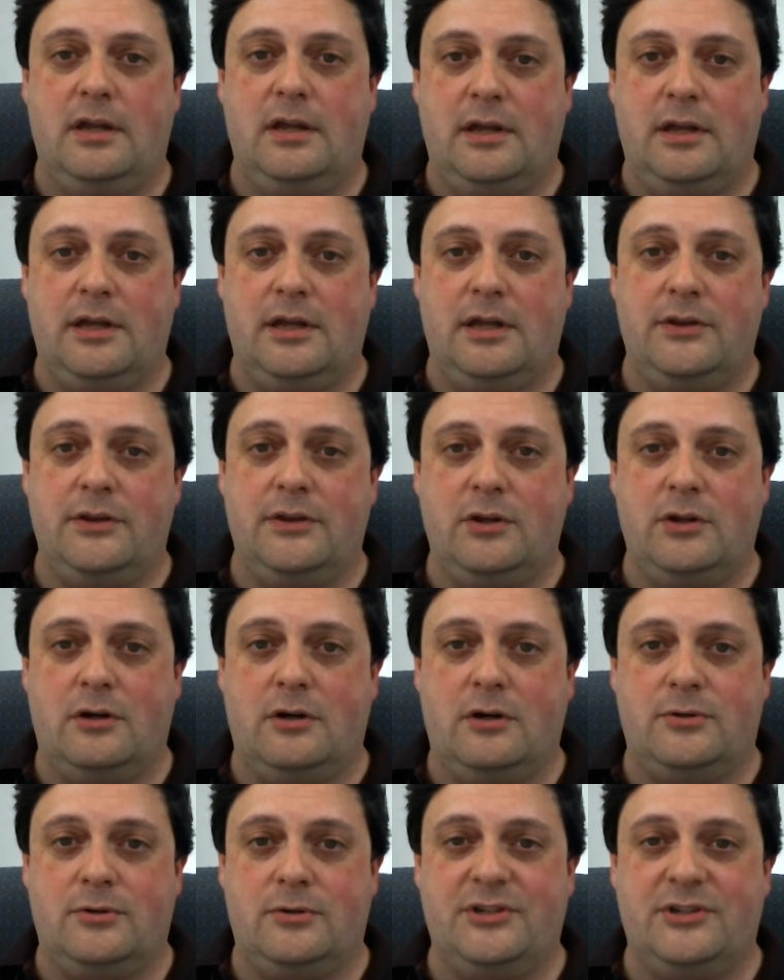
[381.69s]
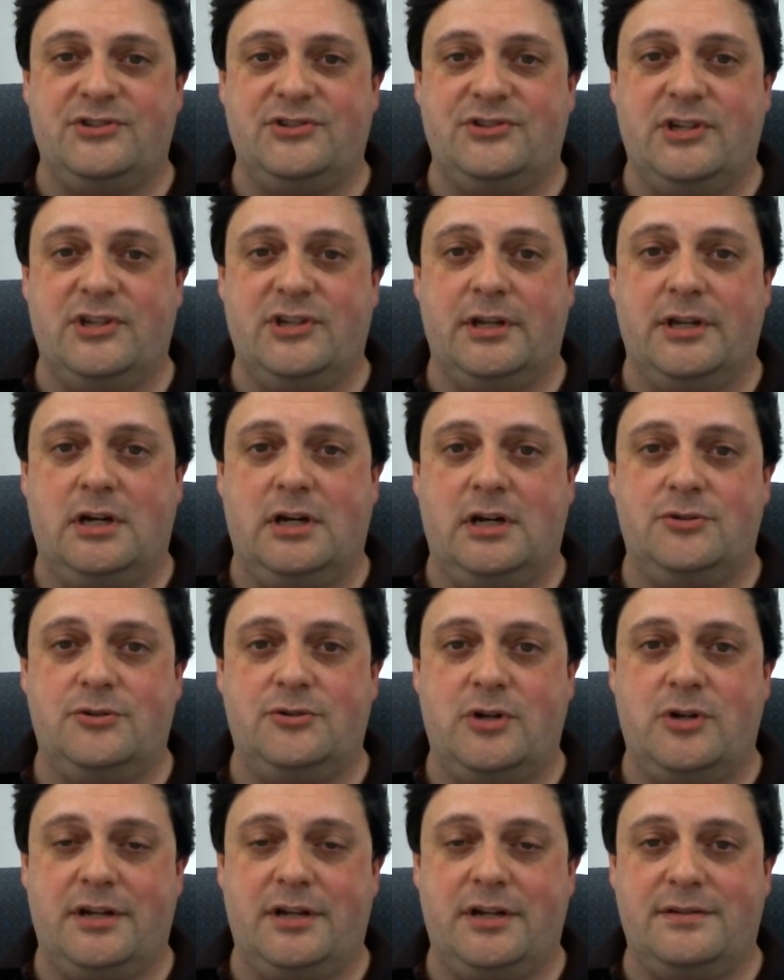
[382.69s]
And the author has to sign a
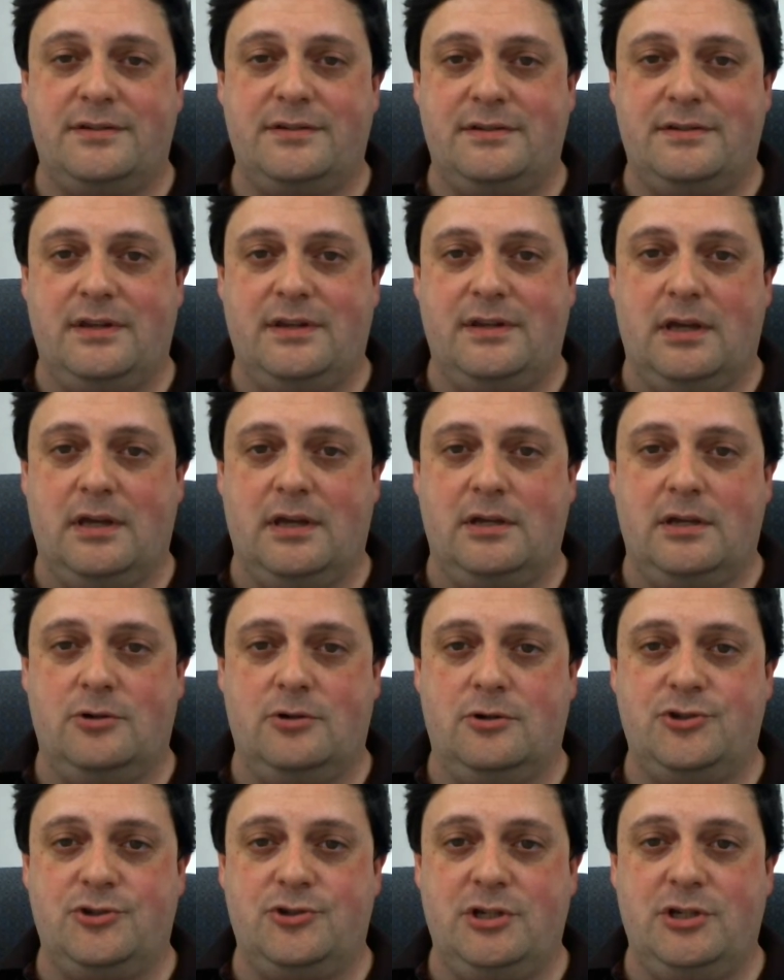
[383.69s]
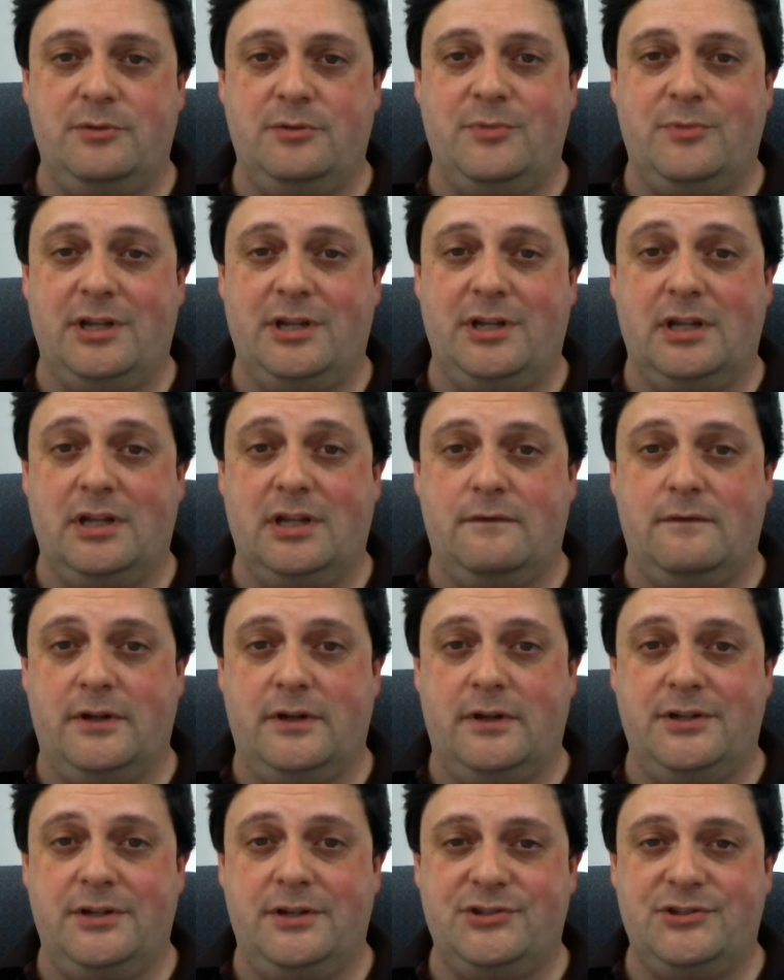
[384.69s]
contract. He or she may get an
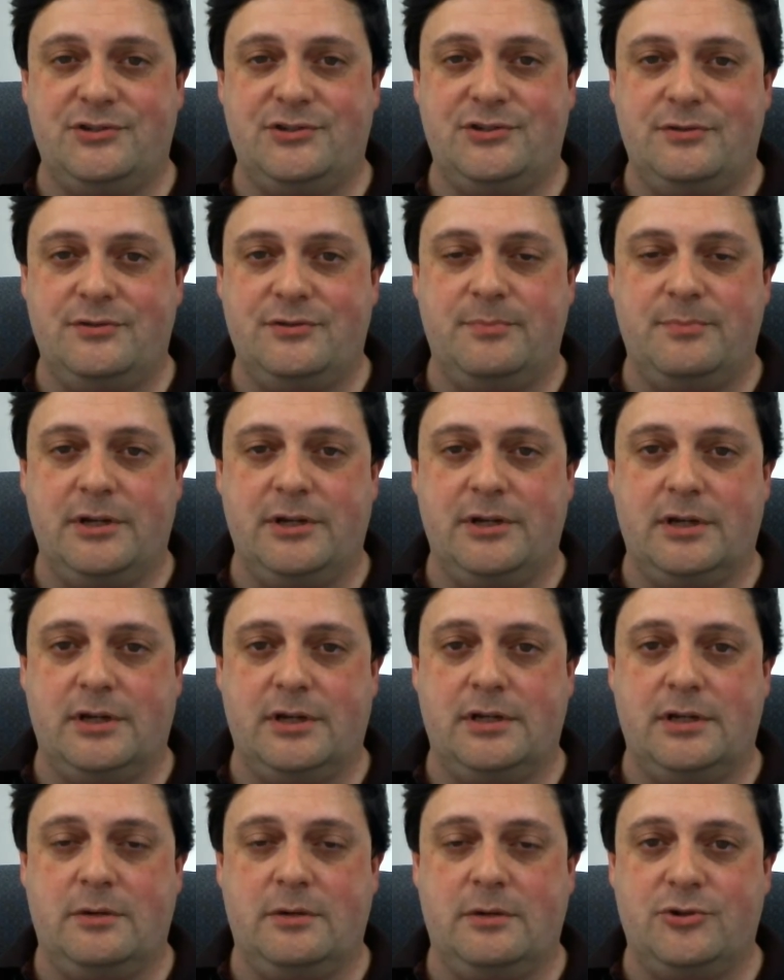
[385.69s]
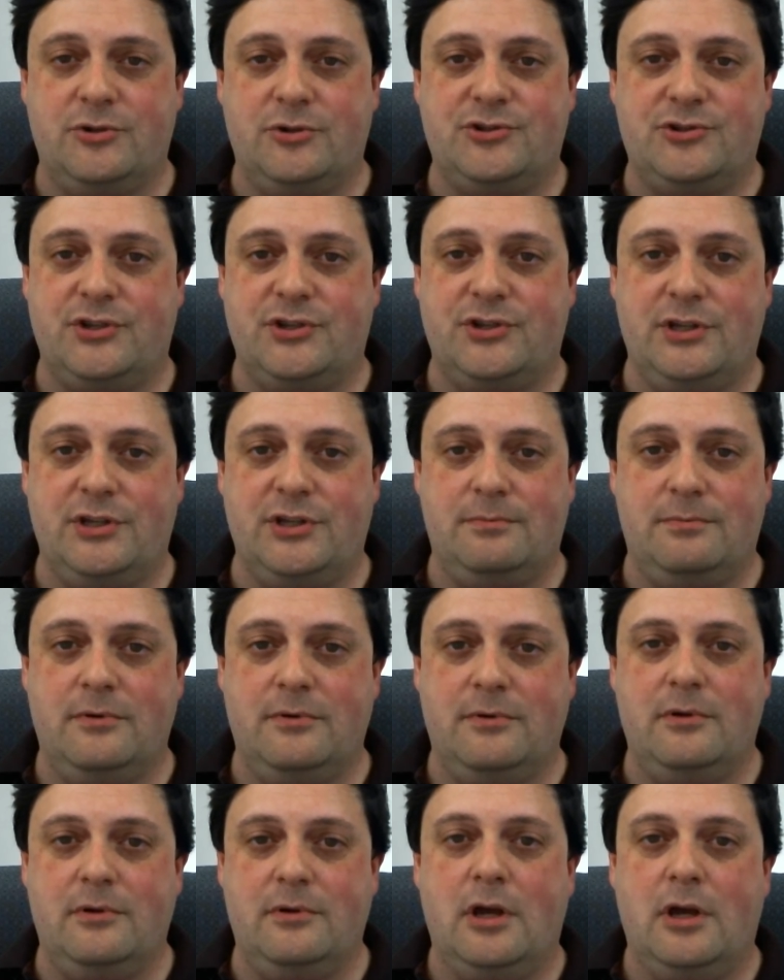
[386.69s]
advance, depending on how much the
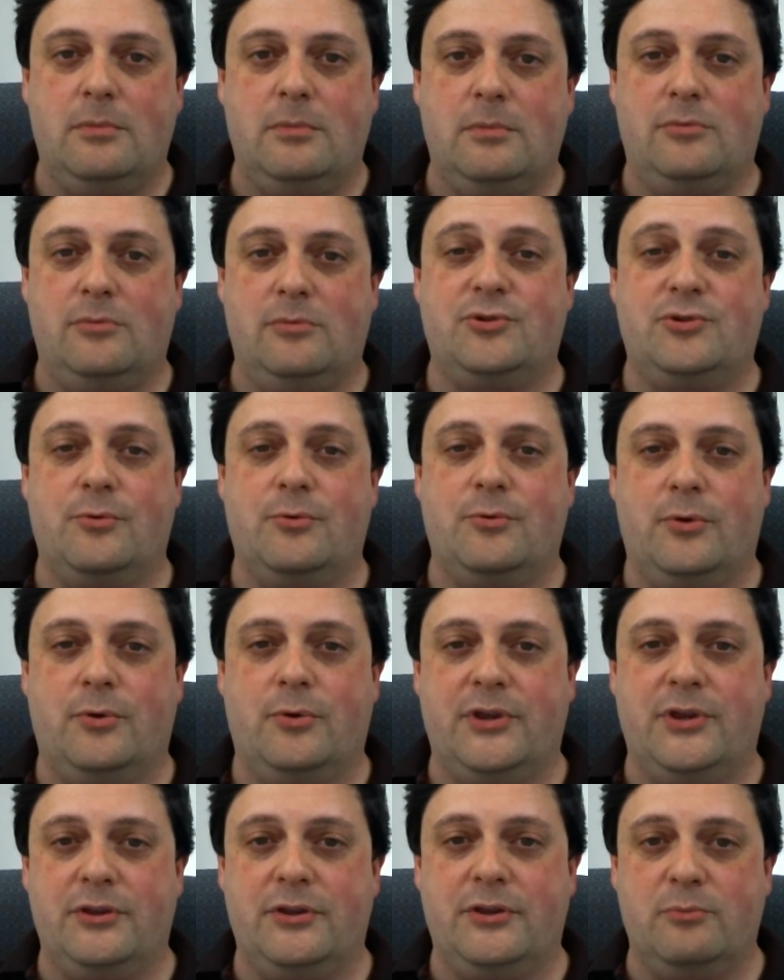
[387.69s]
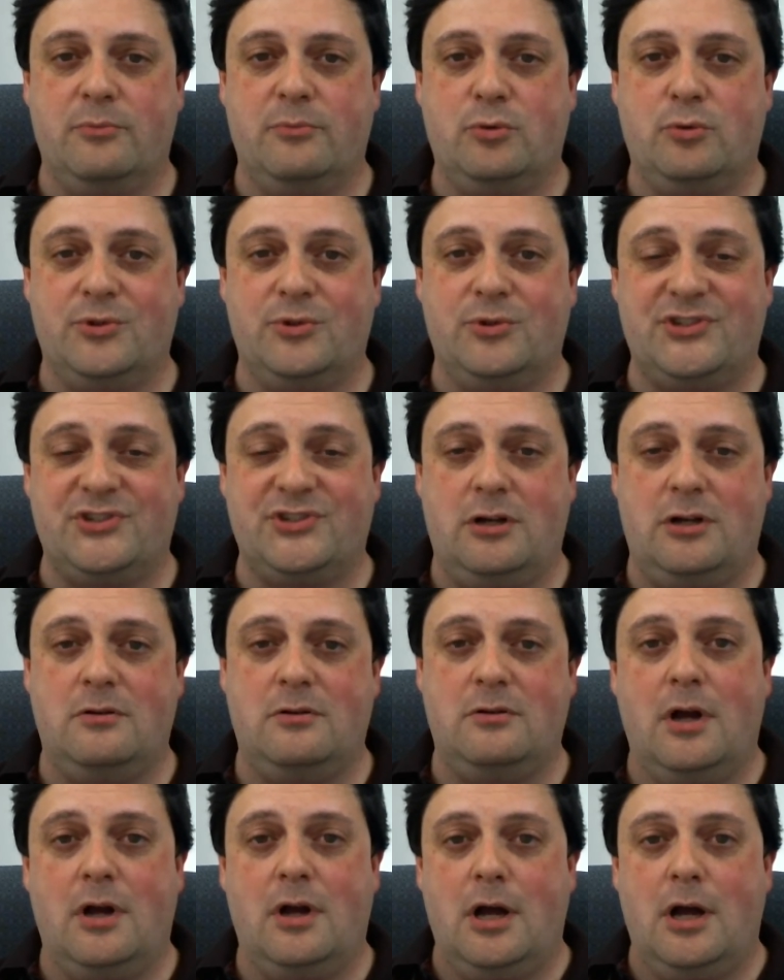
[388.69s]
publisher will think the book will
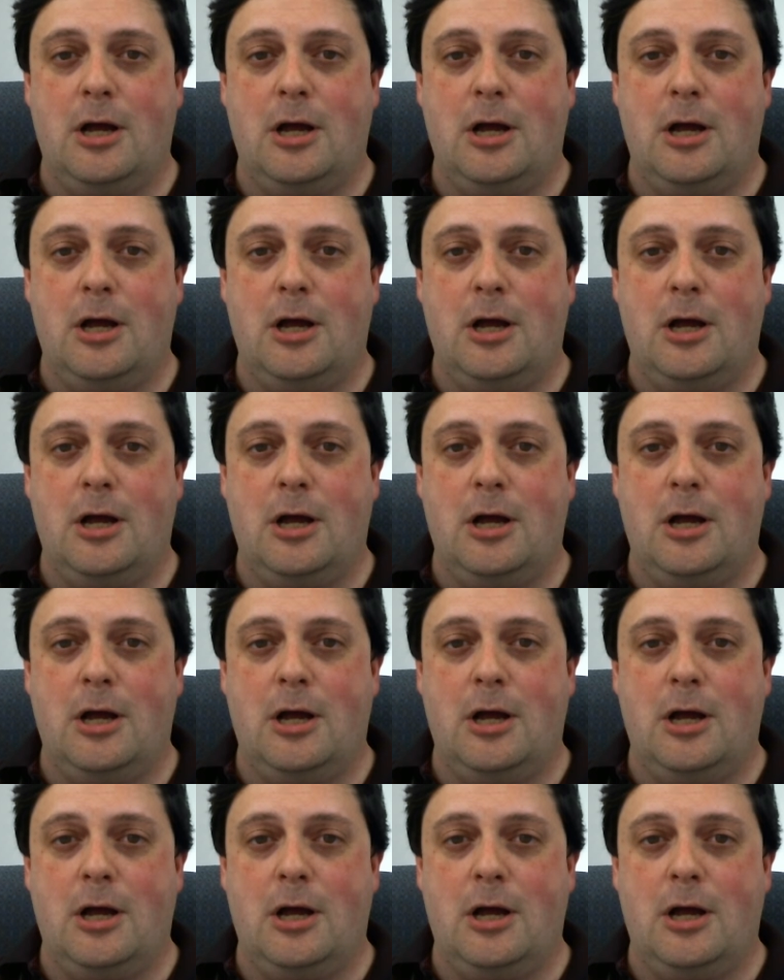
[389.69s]
sell.